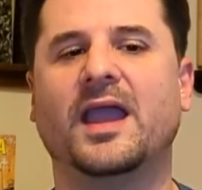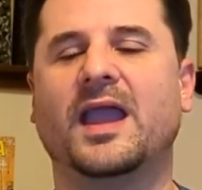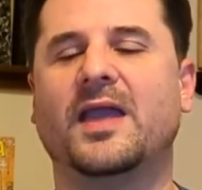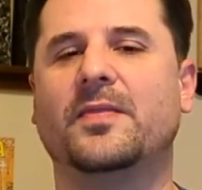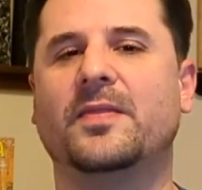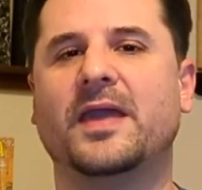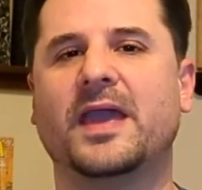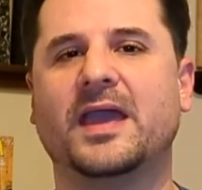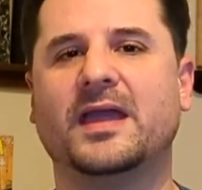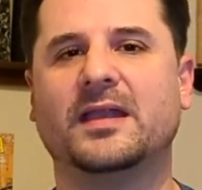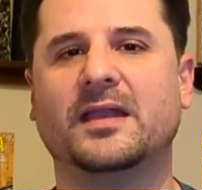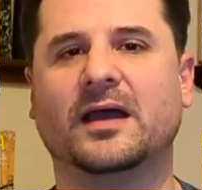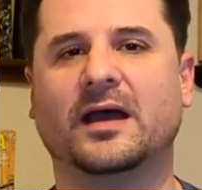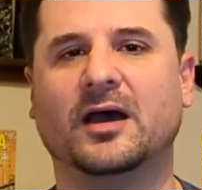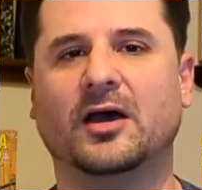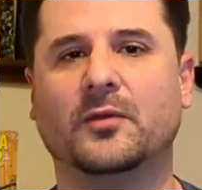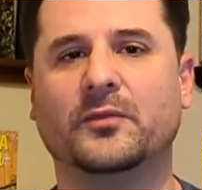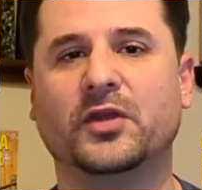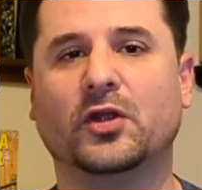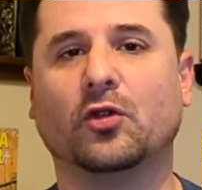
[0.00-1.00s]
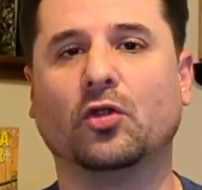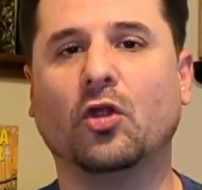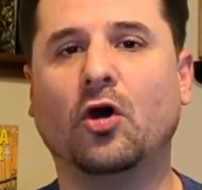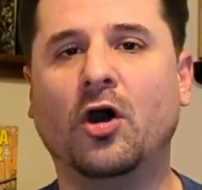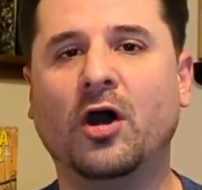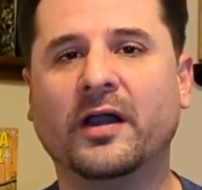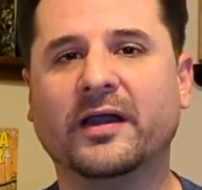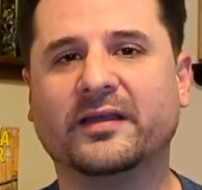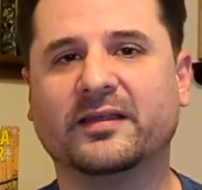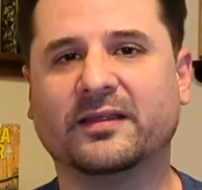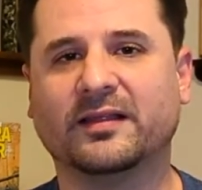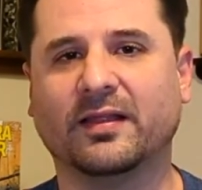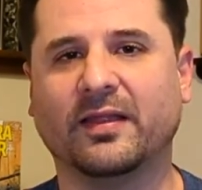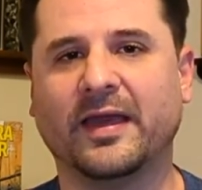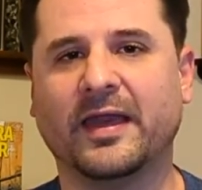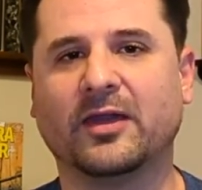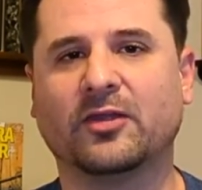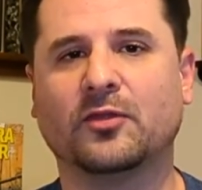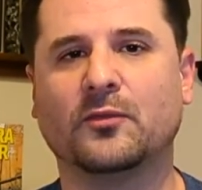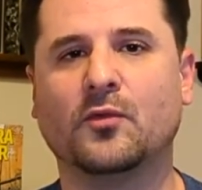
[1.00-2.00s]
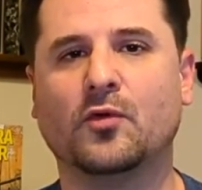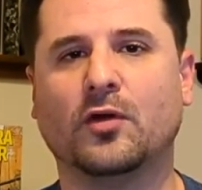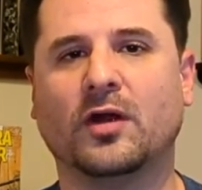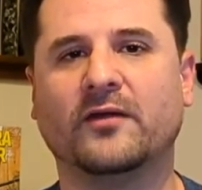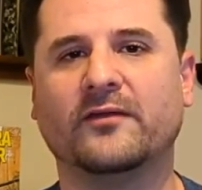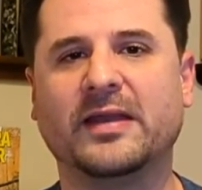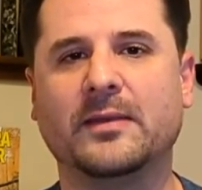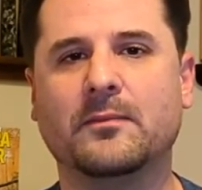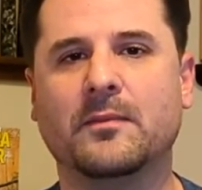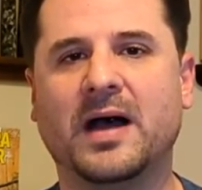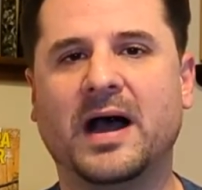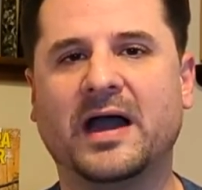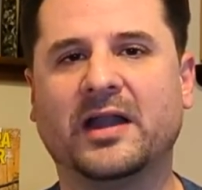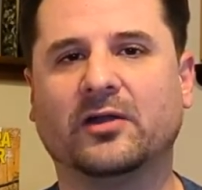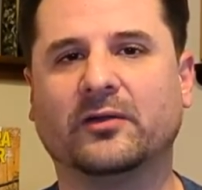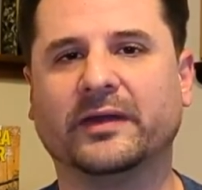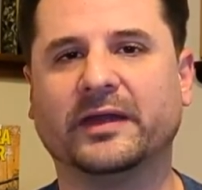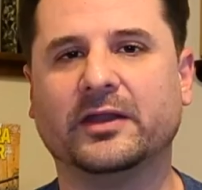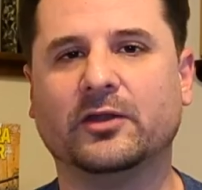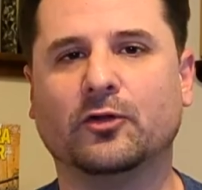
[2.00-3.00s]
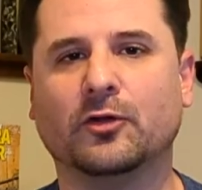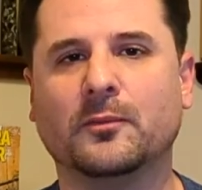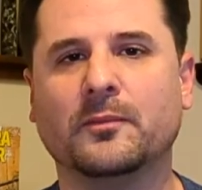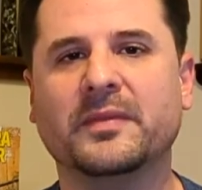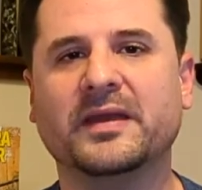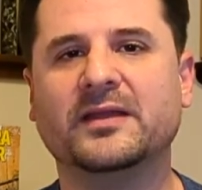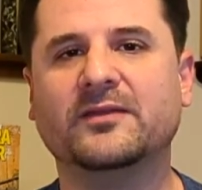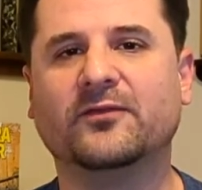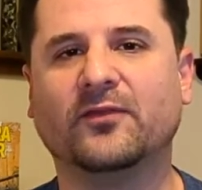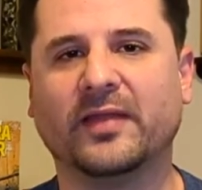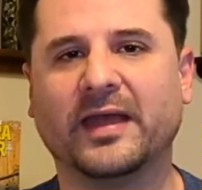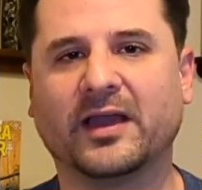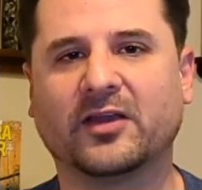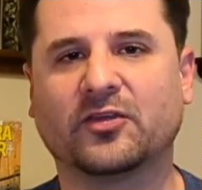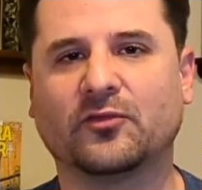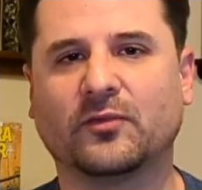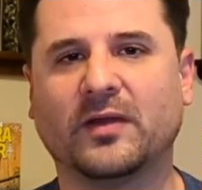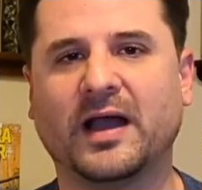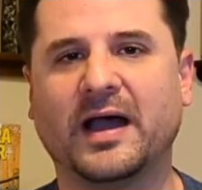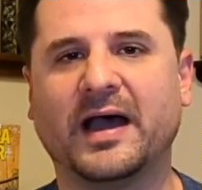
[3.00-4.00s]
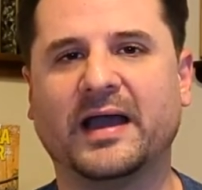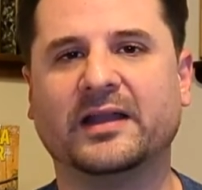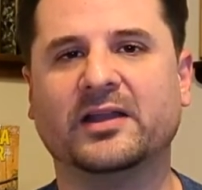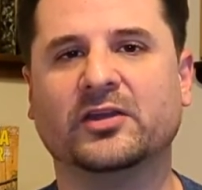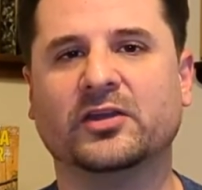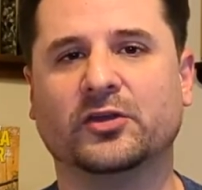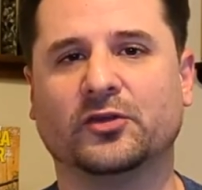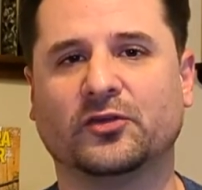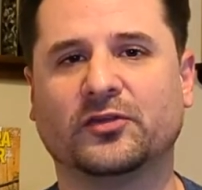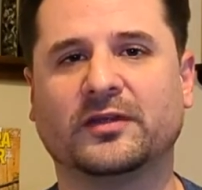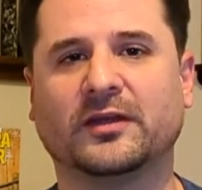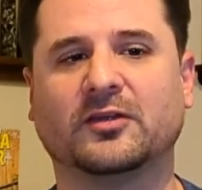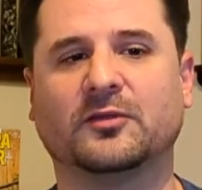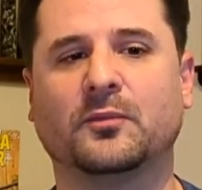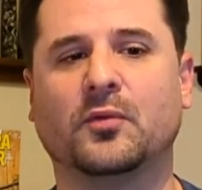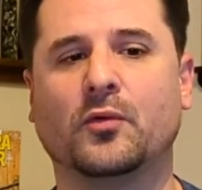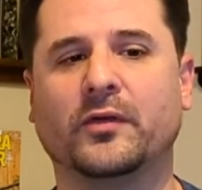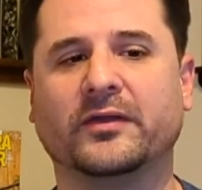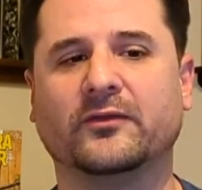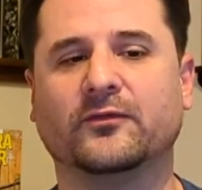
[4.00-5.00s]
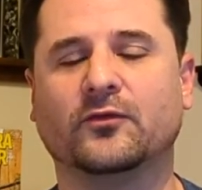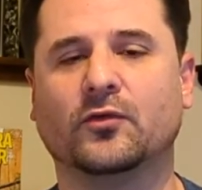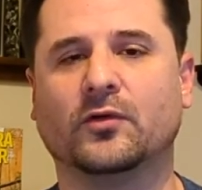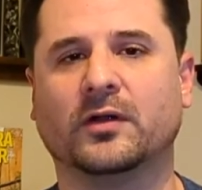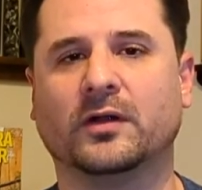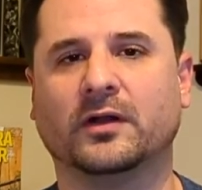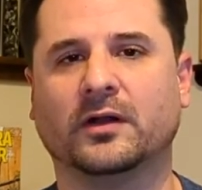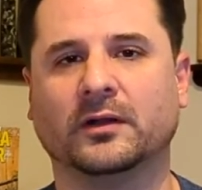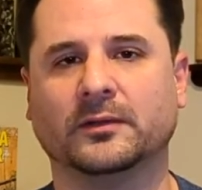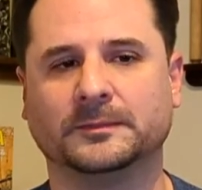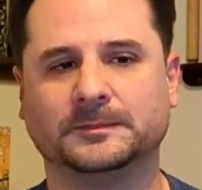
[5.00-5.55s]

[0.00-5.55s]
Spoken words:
And then your longest length, more of a moderate or mid flex rod, your 6.4.